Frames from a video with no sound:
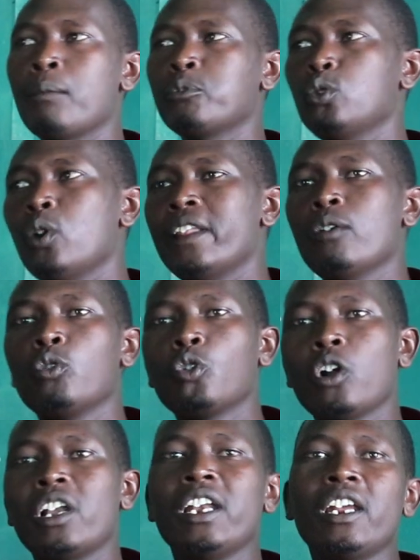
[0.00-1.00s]
sure they will
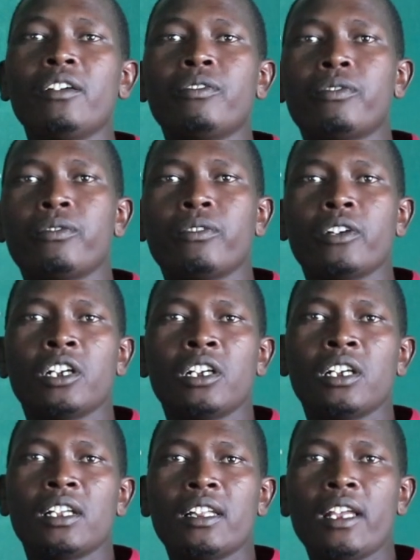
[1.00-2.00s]
not leave
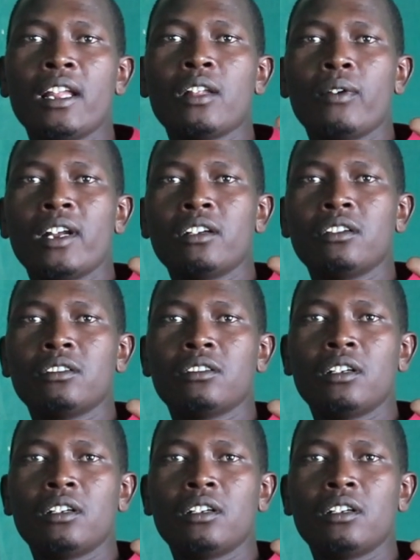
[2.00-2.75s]
the other one